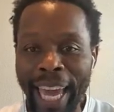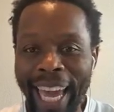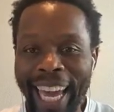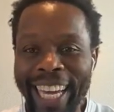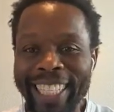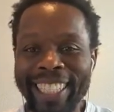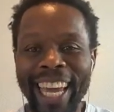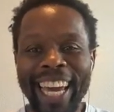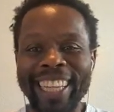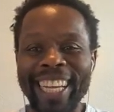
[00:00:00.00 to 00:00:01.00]
And
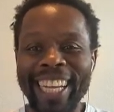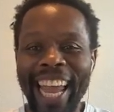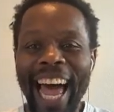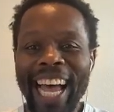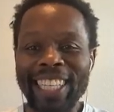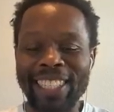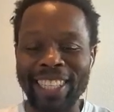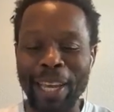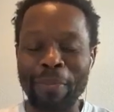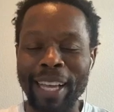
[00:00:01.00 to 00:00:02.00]
and the last
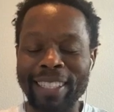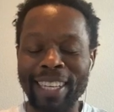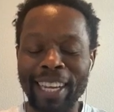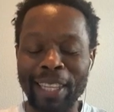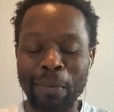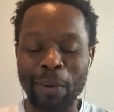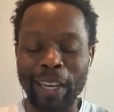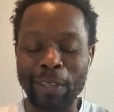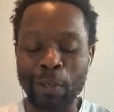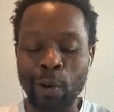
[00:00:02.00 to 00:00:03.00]
step I tell them,
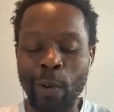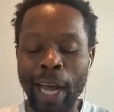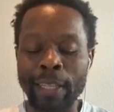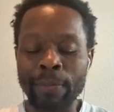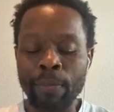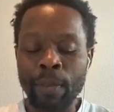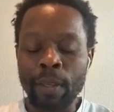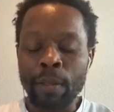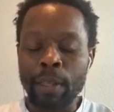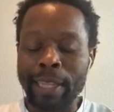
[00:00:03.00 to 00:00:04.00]
okay, you know what?
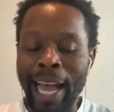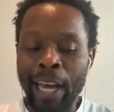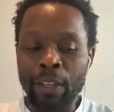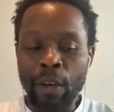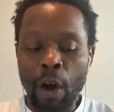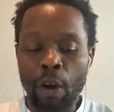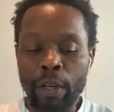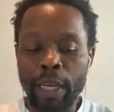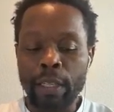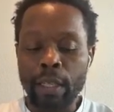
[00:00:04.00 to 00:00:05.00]
Now you
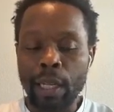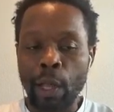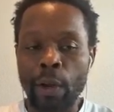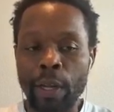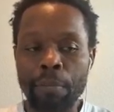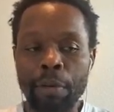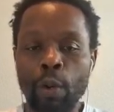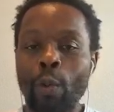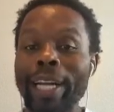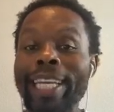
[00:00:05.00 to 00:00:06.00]
own it, you learn it, but
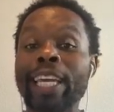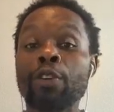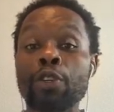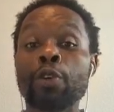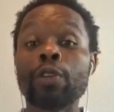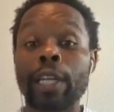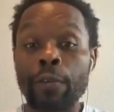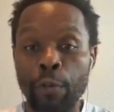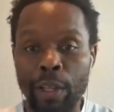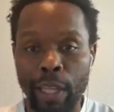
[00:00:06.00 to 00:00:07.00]
what can you do
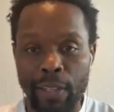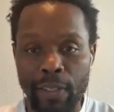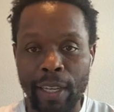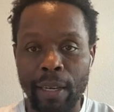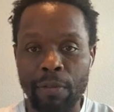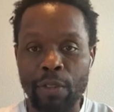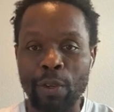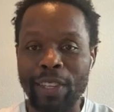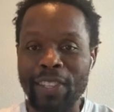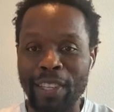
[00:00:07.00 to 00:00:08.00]
different next time?
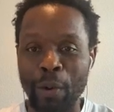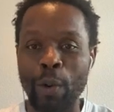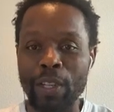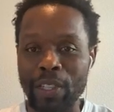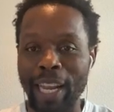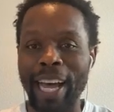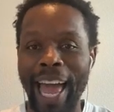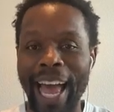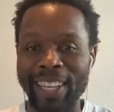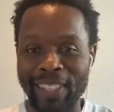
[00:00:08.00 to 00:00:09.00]
So this is the question i
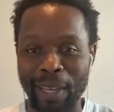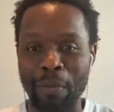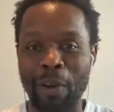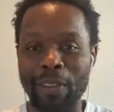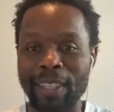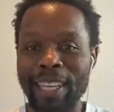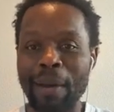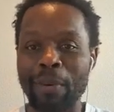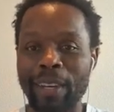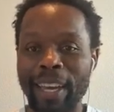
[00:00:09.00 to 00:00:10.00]
ask mm. him all the
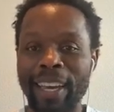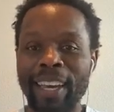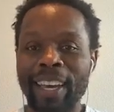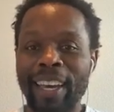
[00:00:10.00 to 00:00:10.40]
time, okay?